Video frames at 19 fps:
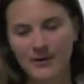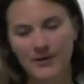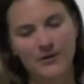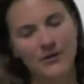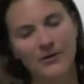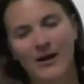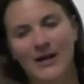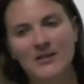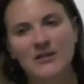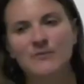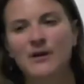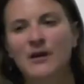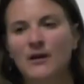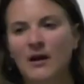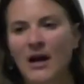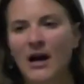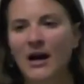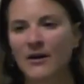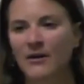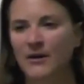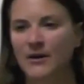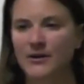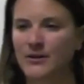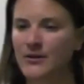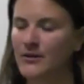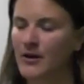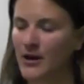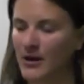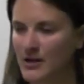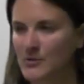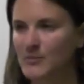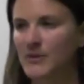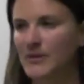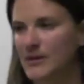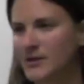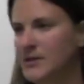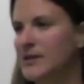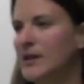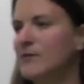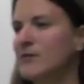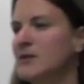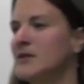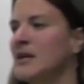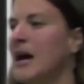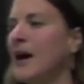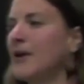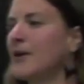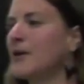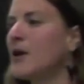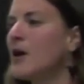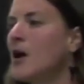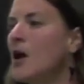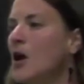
I know you asked about Chiron and Uranus, but let's stay with Saturn.